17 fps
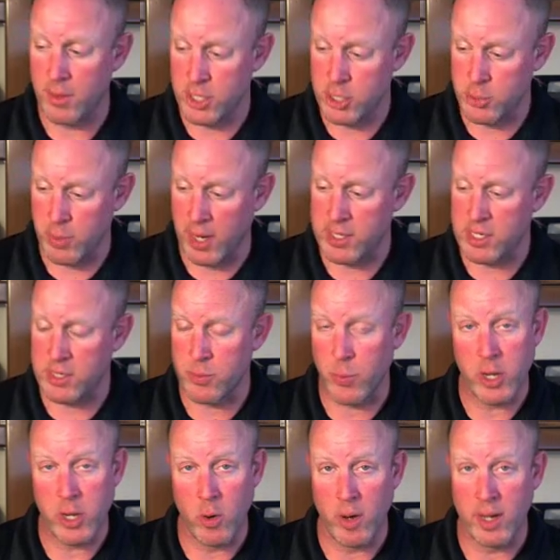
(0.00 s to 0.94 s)
stress as
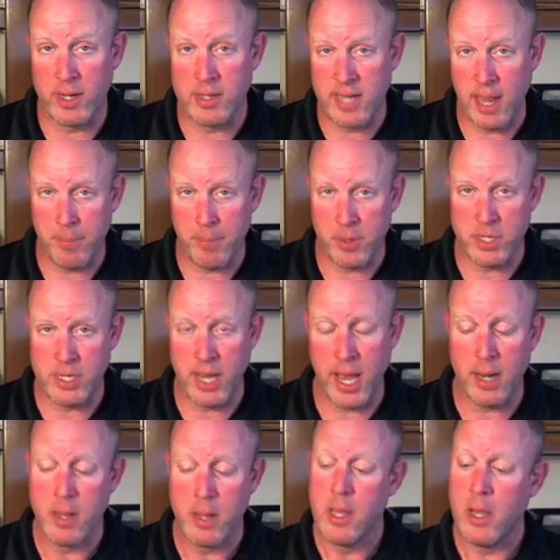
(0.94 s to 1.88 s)
we go on set per
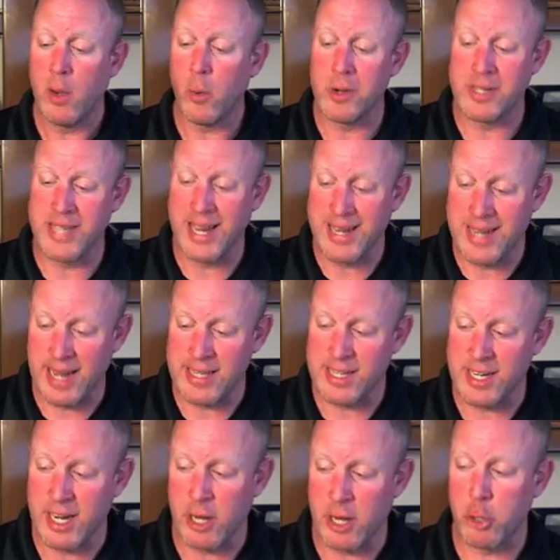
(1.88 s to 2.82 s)
set, or as the
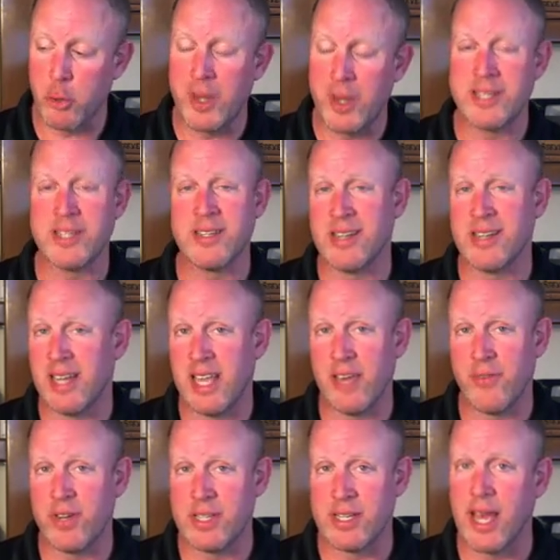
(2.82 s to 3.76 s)
intensity increases in a
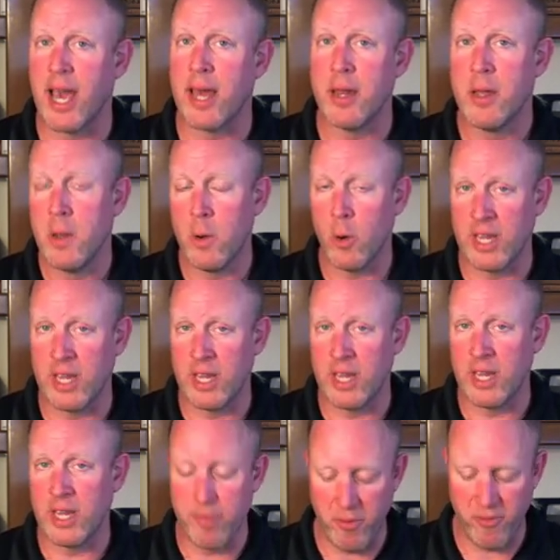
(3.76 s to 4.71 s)
given set or in a
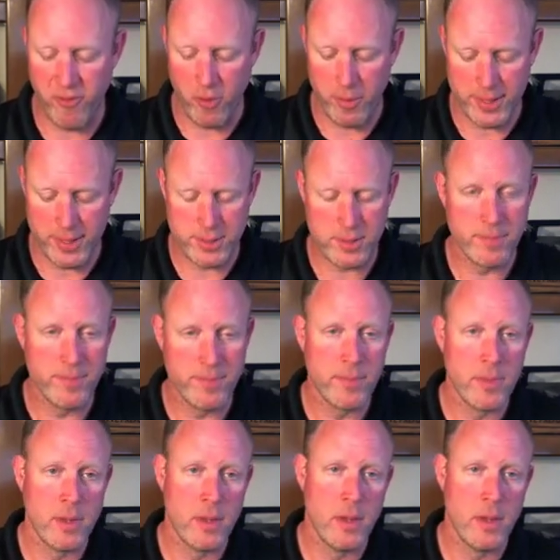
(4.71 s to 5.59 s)
given performance.